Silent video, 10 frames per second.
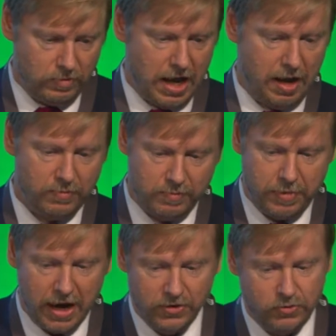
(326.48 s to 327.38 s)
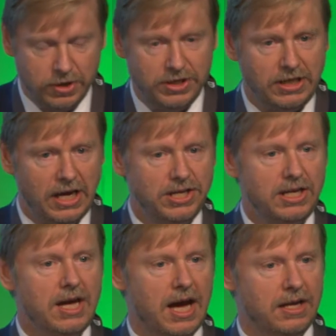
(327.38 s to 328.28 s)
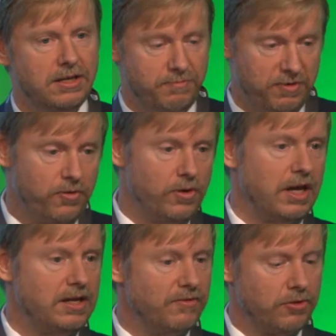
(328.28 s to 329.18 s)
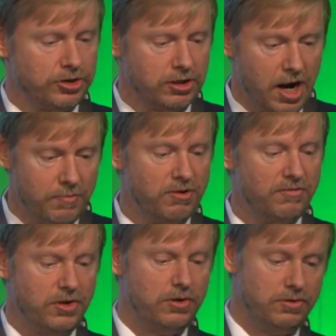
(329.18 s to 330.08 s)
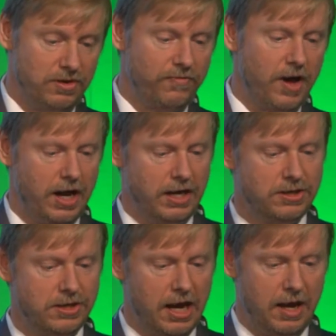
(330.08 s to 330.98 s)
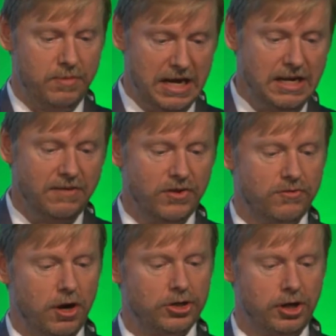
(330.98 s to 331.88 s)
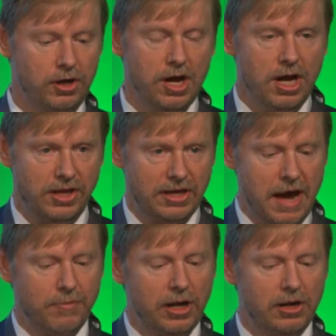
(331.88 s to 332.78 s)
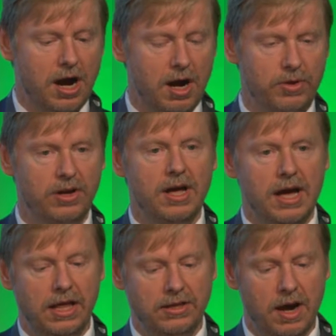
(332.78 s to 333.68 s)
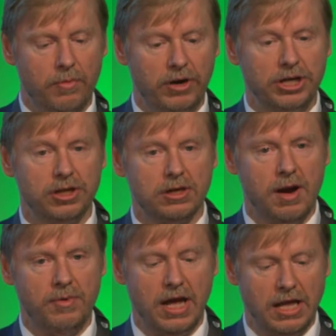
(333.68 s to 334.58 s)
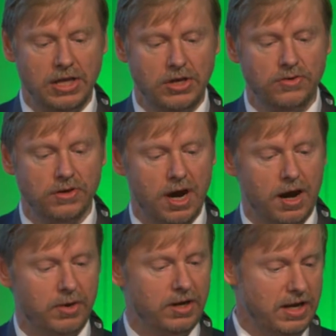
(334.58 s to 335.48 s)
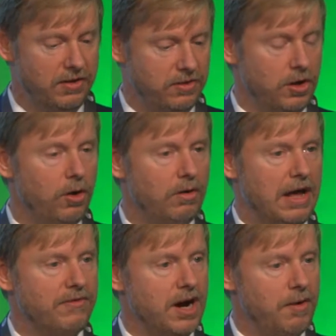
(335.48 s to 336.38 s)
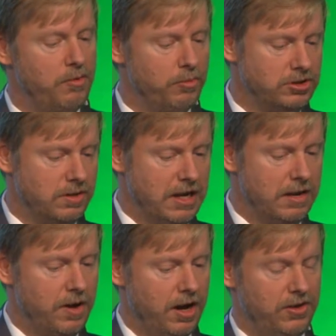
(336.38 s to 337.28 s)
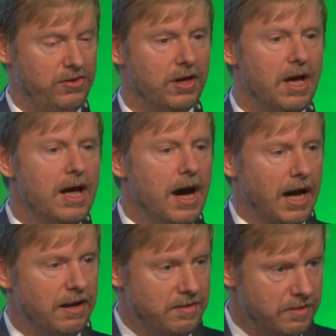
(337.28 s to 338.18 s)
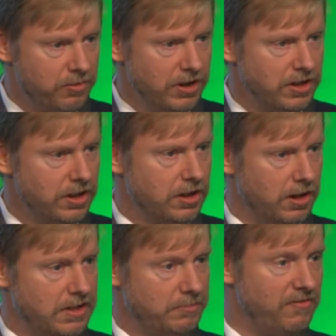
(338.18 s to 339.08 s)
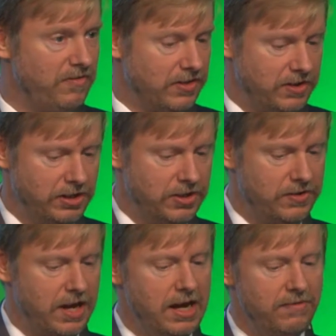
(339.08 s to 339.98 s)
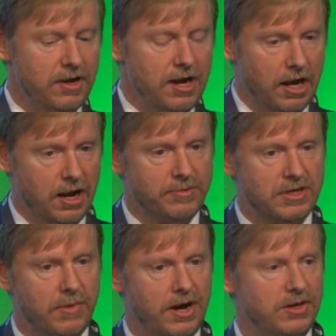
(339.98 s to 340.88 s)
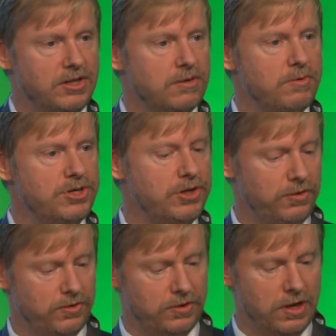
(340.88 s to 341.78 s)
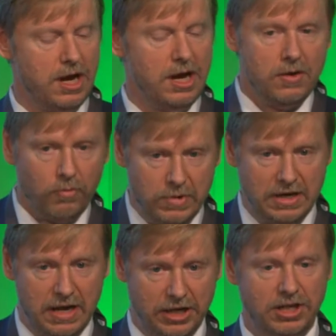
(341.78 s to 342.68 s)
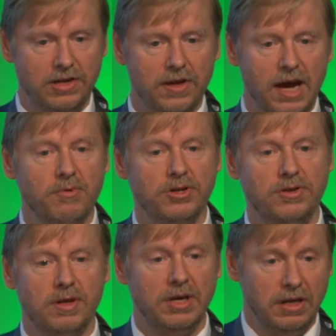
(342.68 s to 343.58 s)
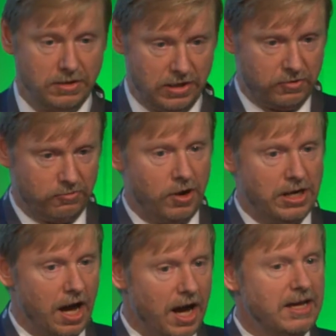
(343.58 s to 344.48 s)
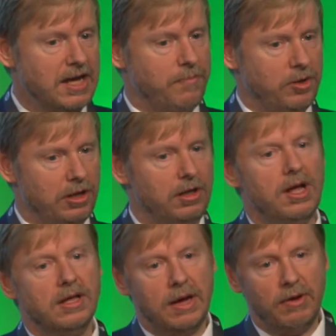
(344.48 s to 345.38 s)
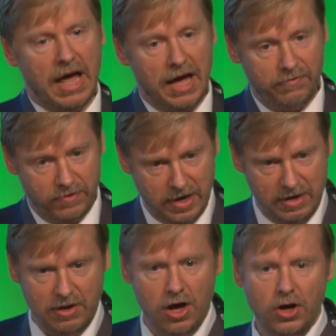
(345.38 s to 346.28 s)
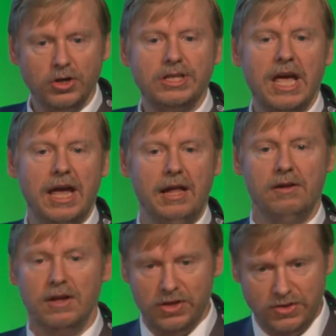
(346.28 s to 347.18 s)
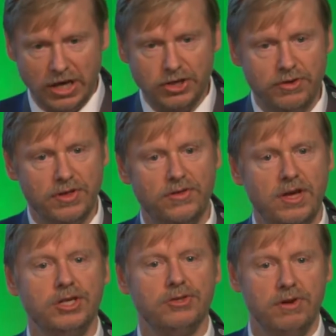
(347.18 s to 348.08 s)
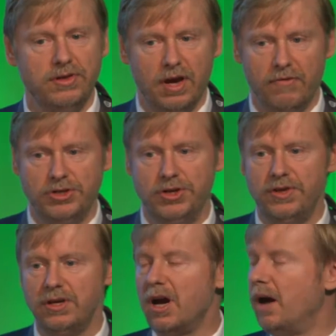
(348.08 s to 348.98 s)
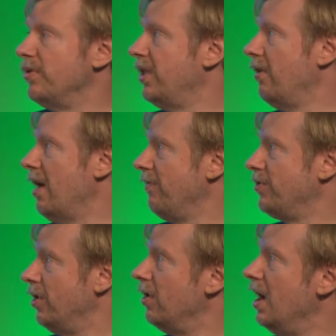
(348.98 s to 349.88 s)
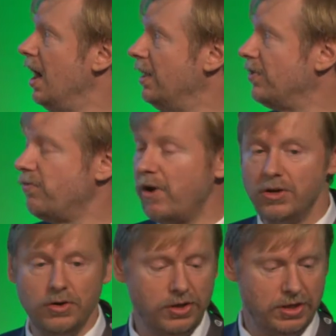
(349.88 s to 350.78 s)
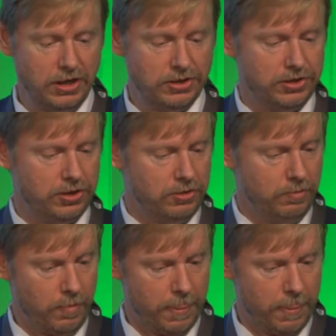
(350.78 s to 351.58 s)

PAS 2080 and before that the Infrastructure Carbon Review defined in infrastructure the capital carbon and the operational carbon and the use carbon is the whole life carbon we want to minimise. And this brings in the concept of investing to save and optimising to reduce. We can actually decide we want to do something that's quite high capital that will have a long tail, centuries and centuries of reducing carbon thereafter. And that's a very good thing to do.